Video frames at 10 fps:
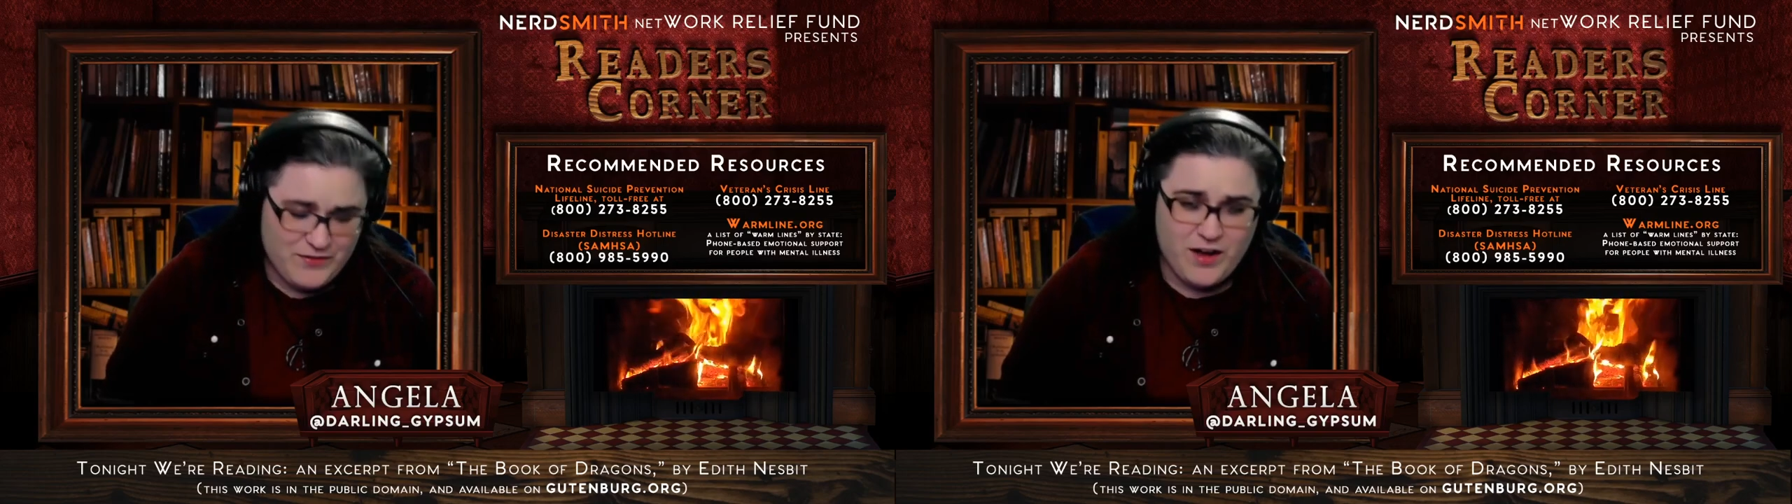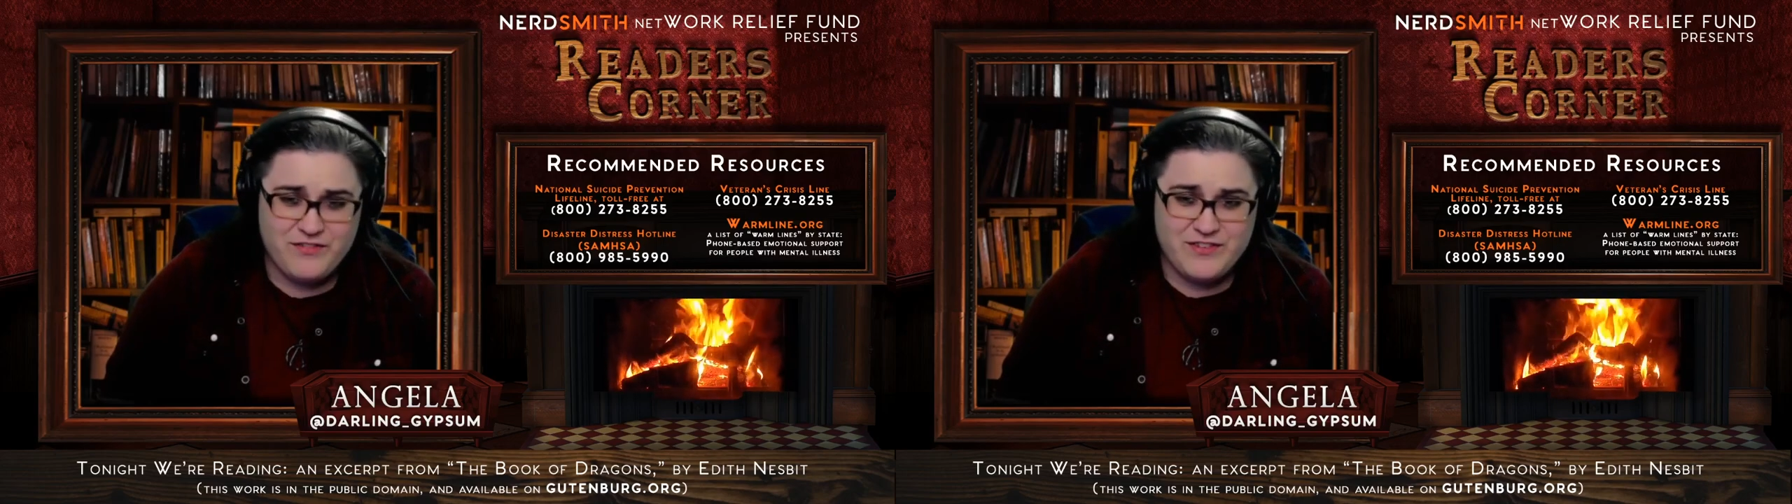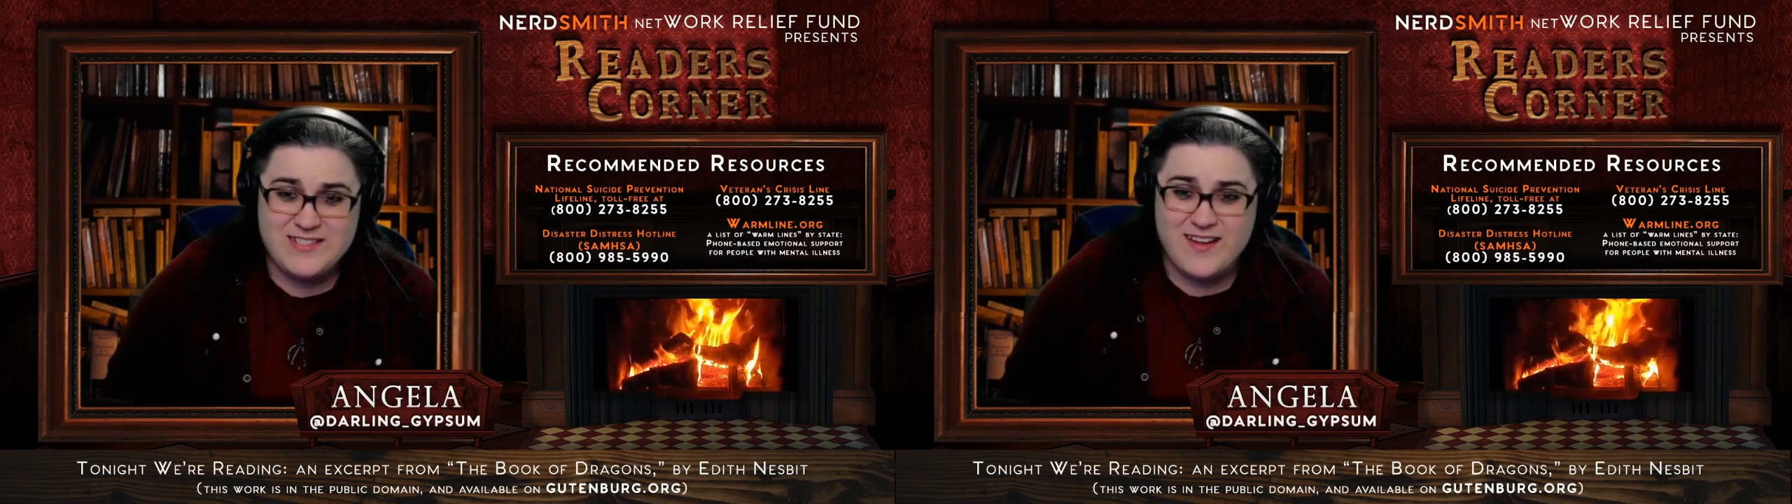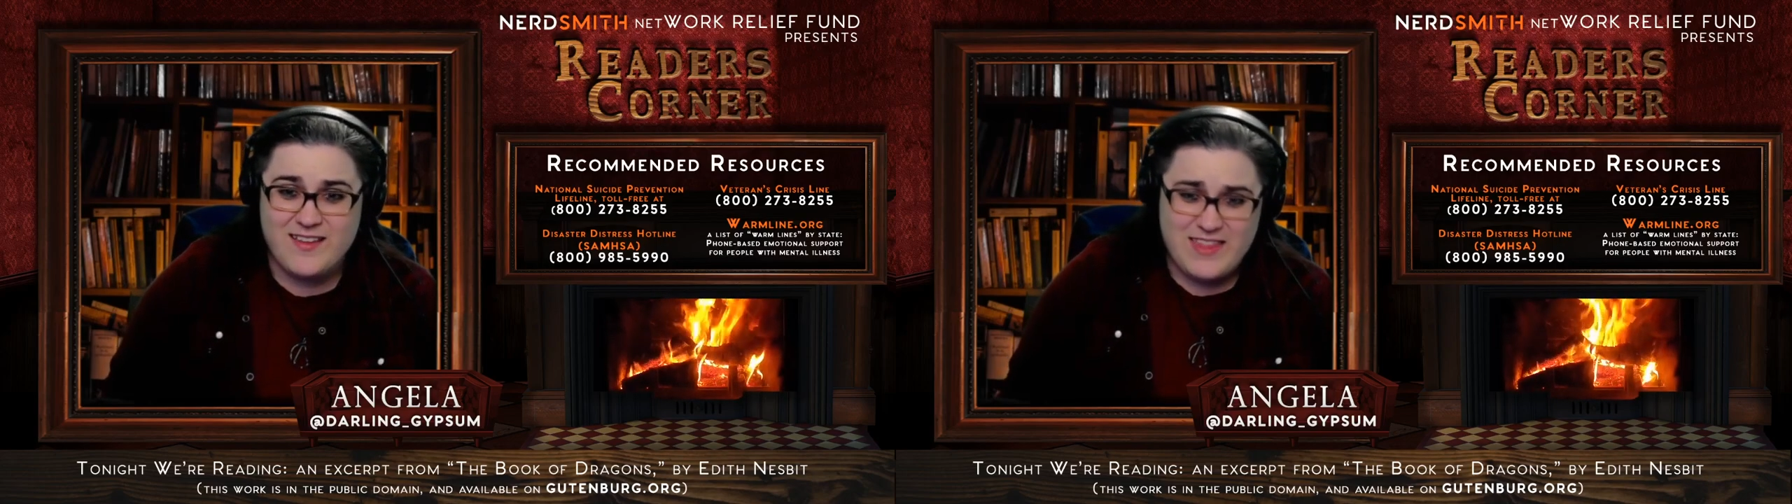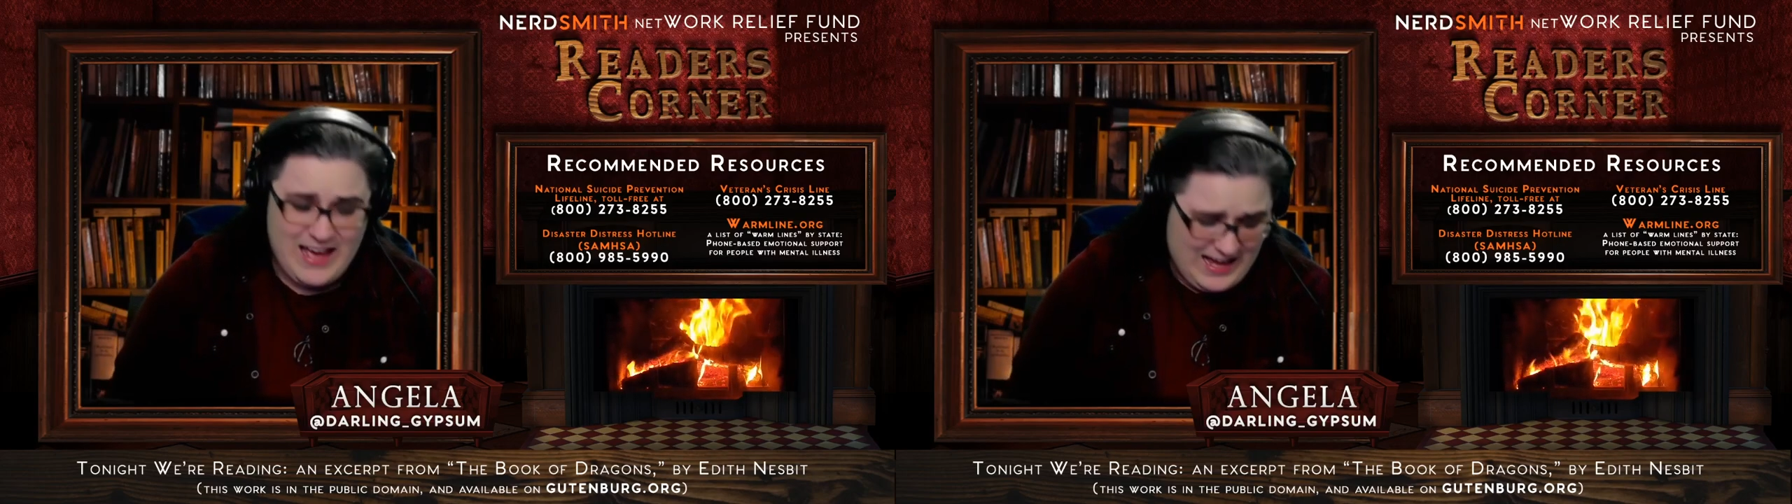often
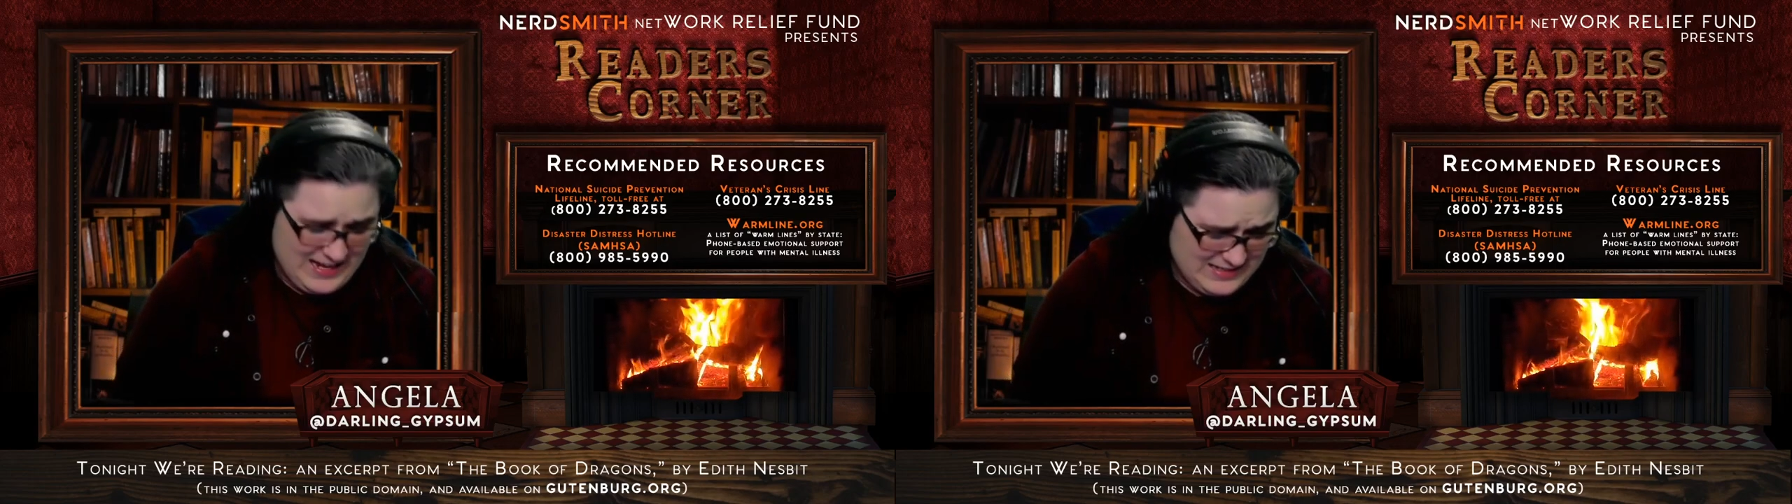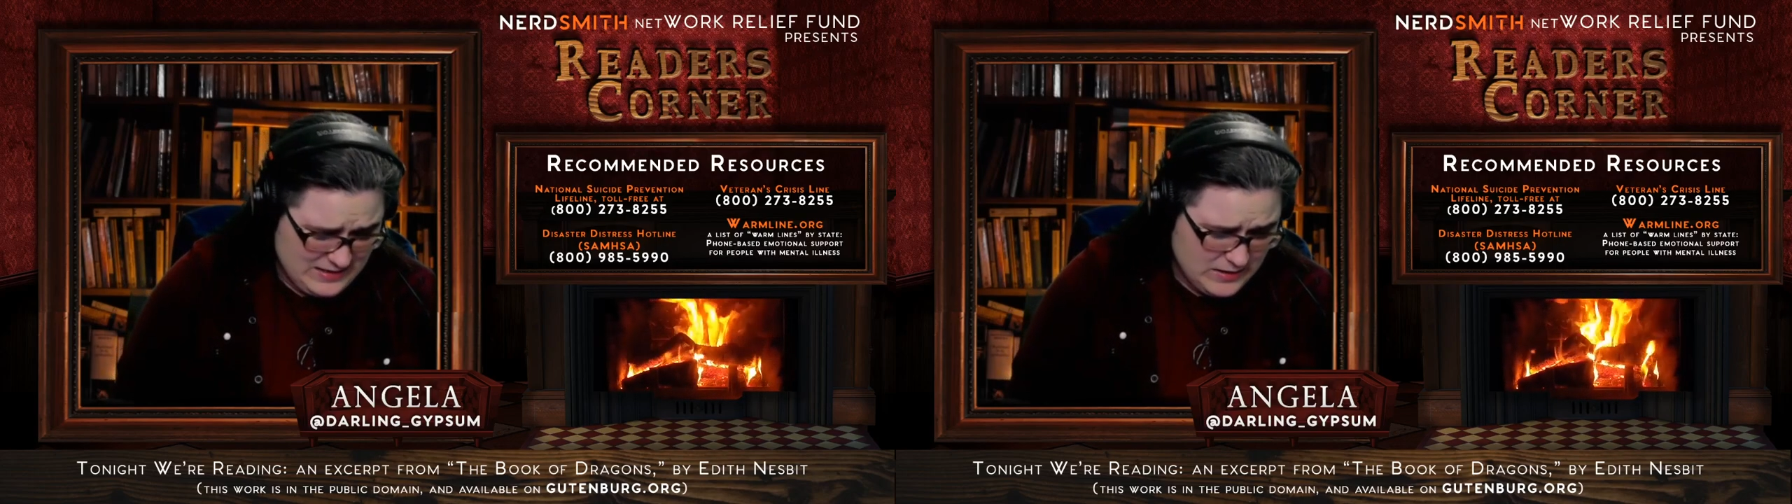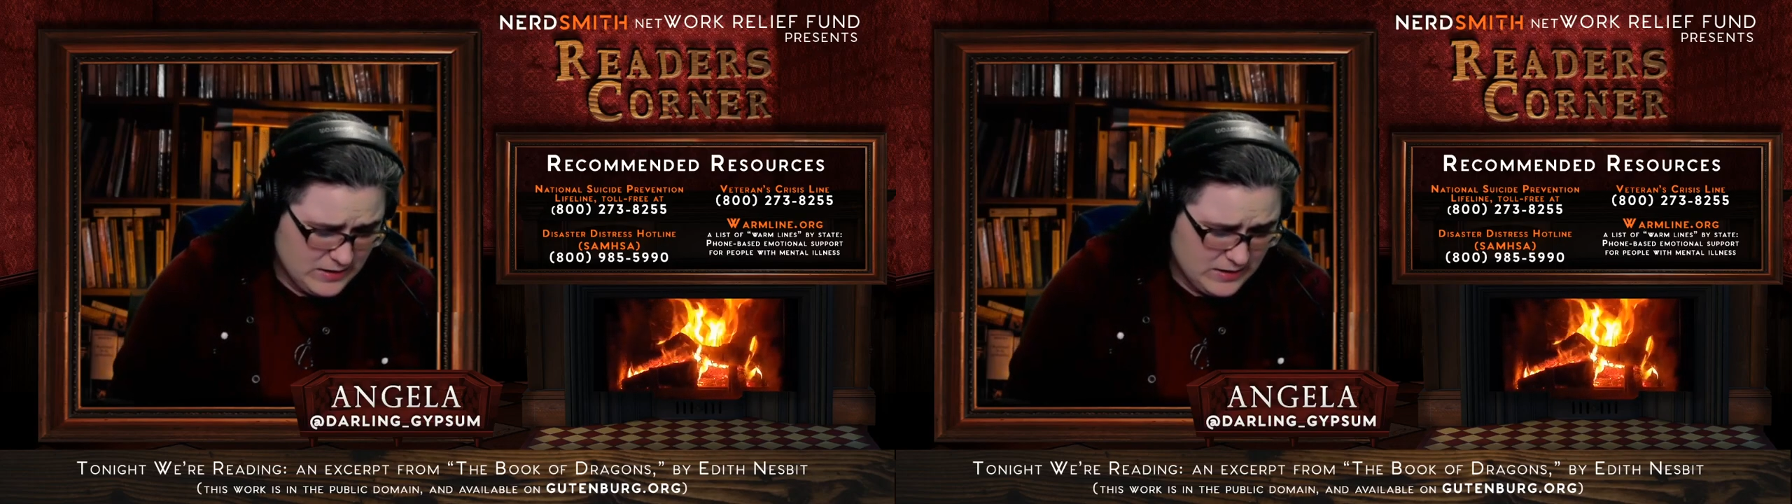done that."